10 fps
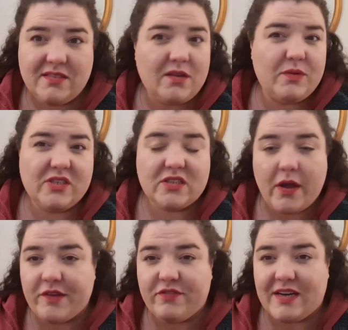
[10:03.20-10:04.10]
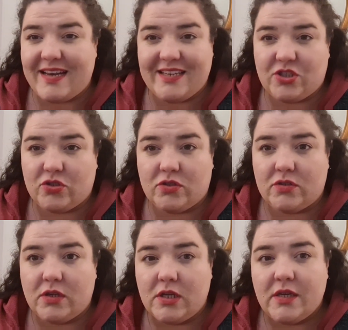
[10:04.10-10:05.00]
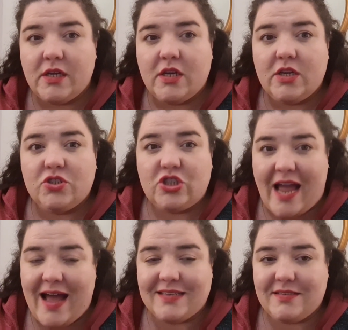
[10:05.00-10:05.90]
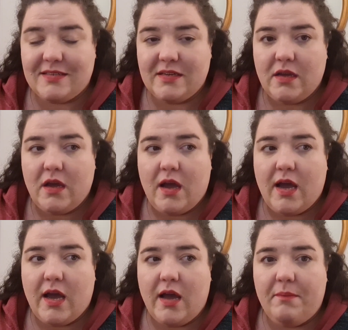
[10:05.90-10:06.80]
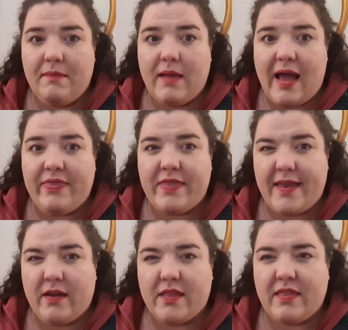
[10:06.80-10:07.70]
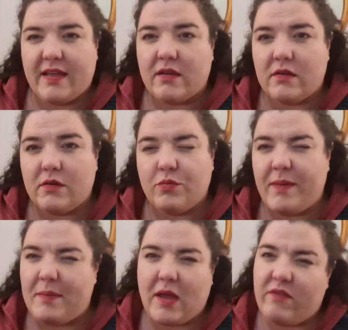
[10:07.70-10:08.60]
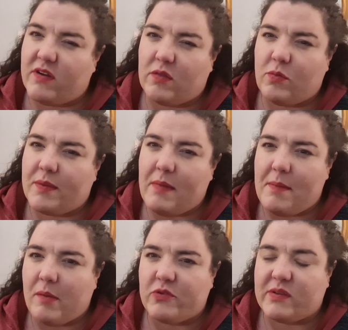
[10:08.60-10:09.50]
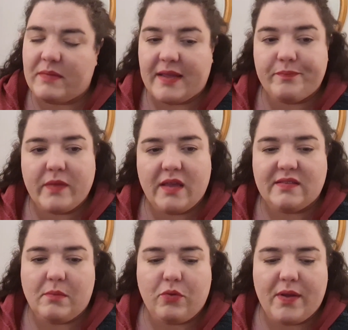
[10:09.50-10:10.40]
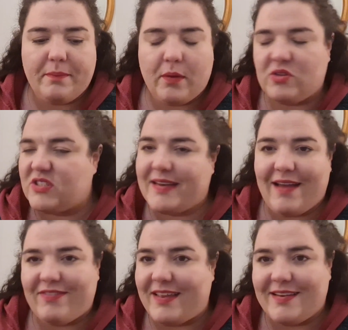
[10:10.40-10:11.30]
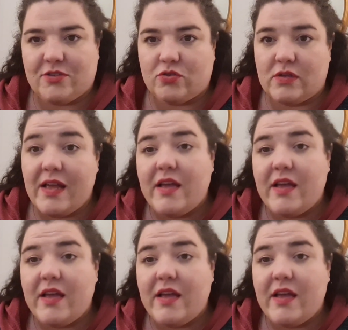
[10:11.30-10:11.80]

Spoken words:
So we're just going for an initial chat, And then I think we'll maybe go for another one with my mum or something at some point, but we're just gonna have the initial